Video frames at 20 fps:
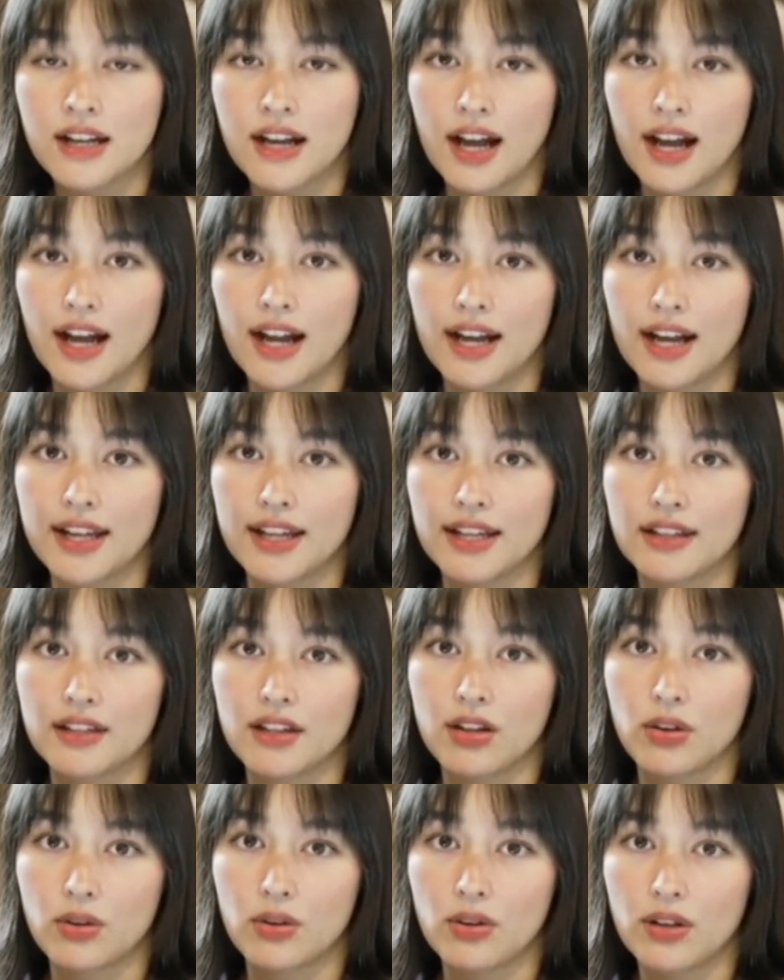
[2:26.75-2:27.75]

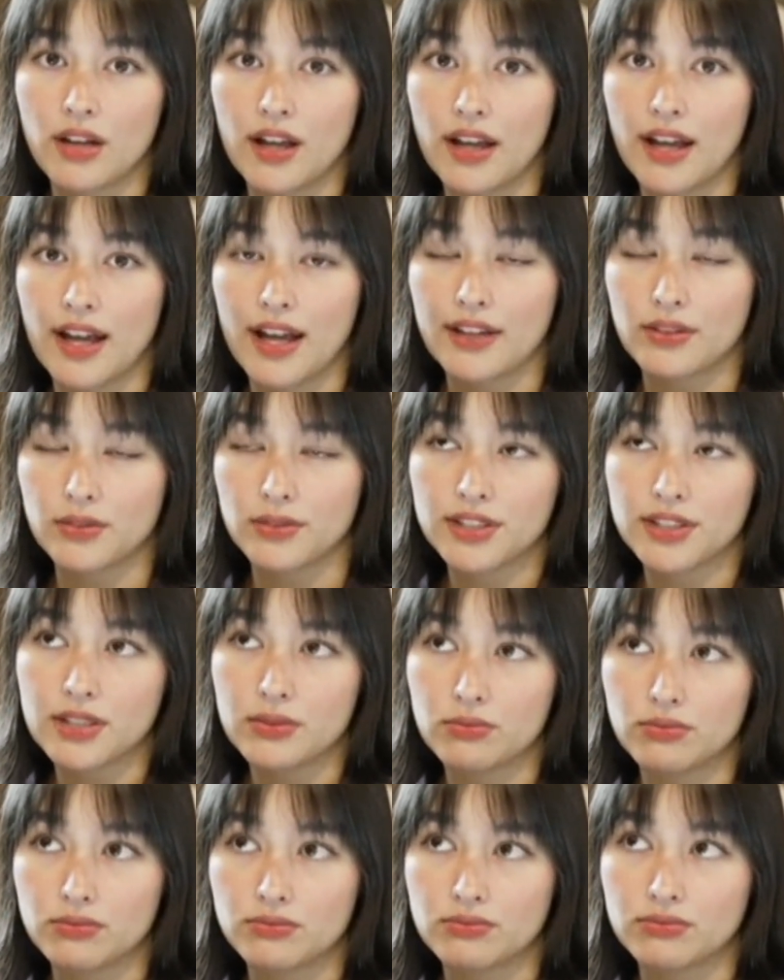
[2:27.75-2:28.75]
I had
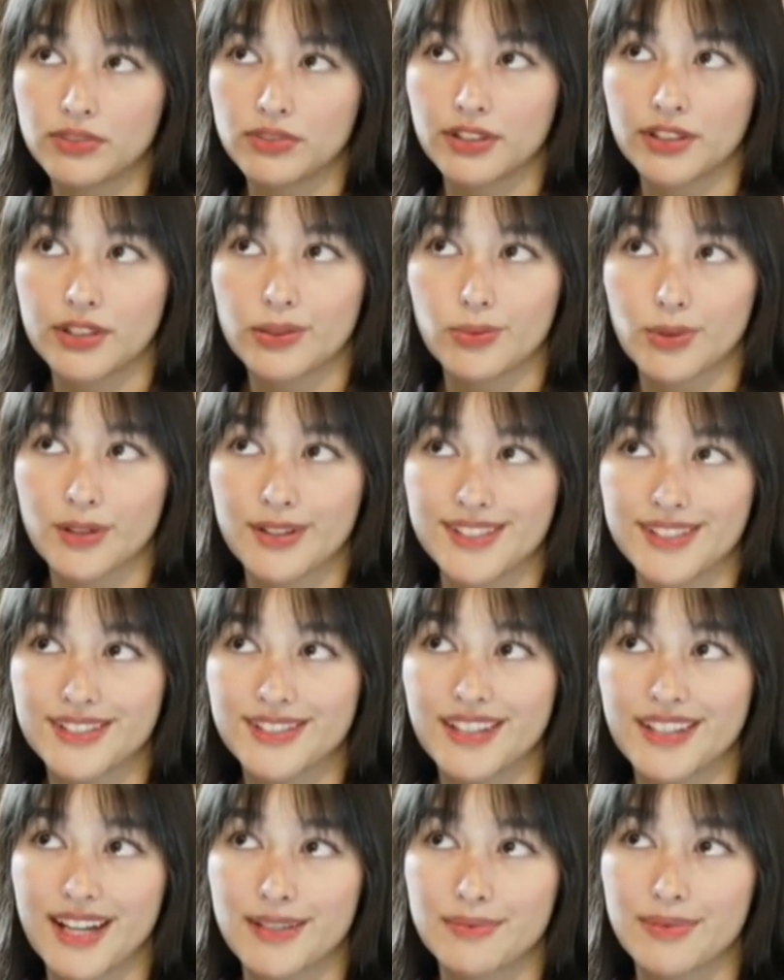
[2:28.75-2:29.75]
only really worked
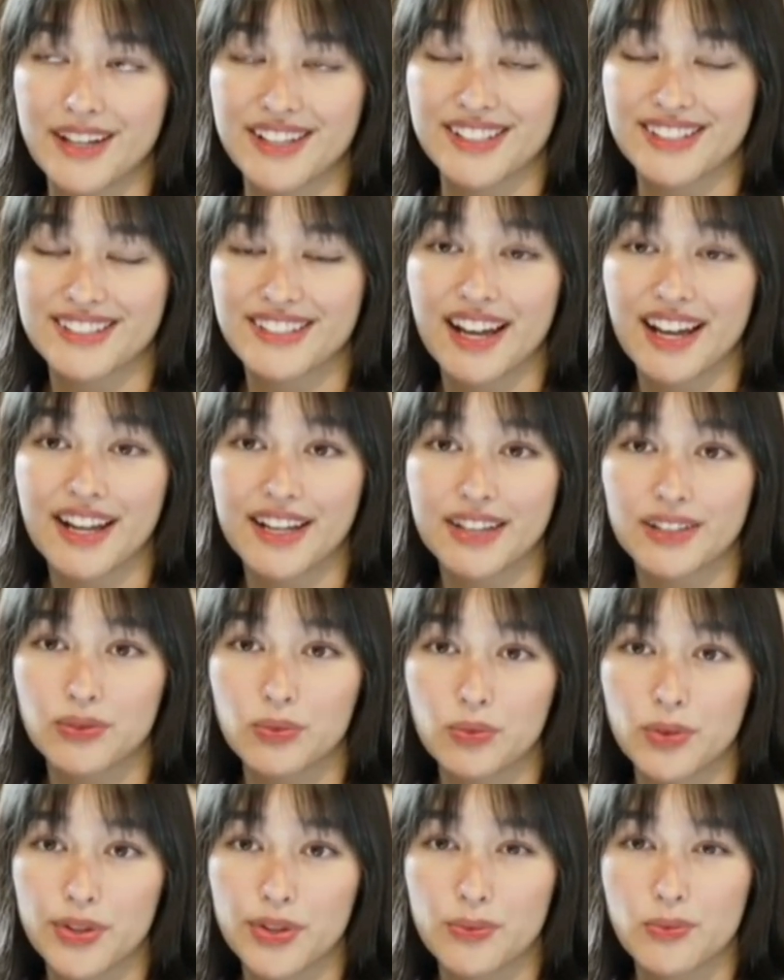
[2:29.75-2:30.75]
side by side
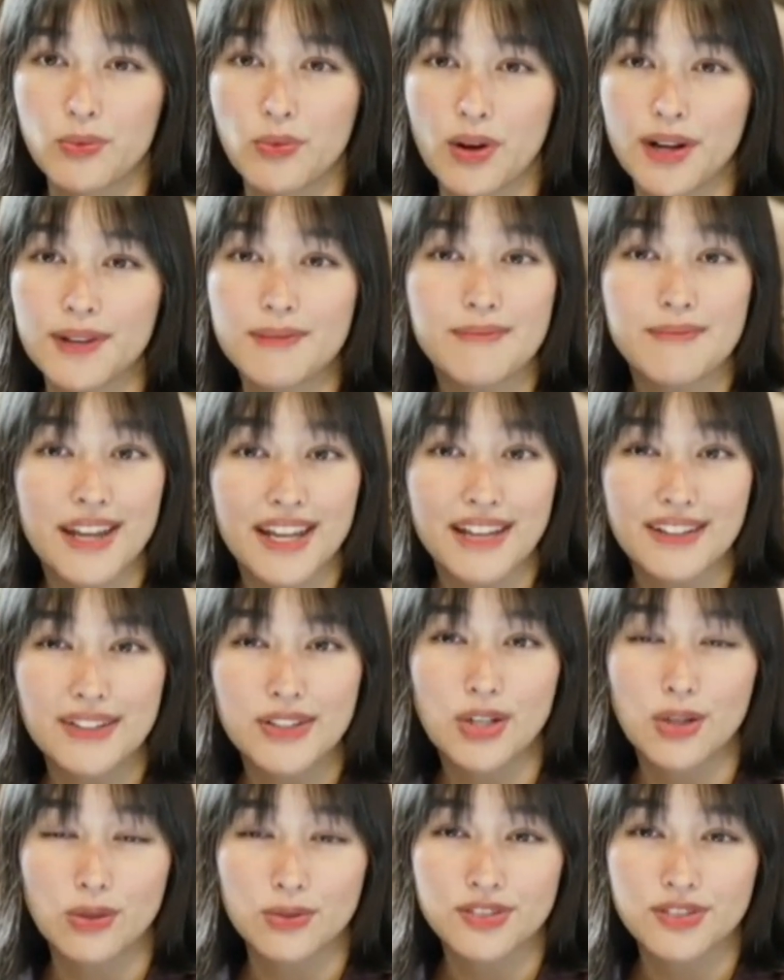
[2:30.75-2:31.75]
with one main
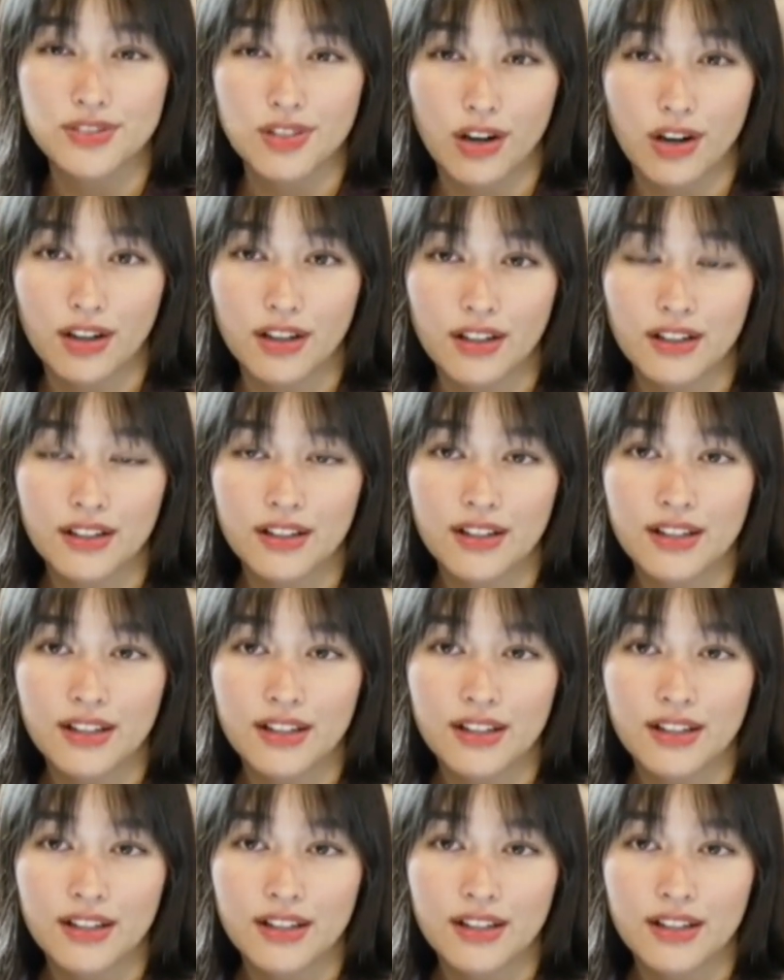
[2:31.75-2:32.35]
co-star,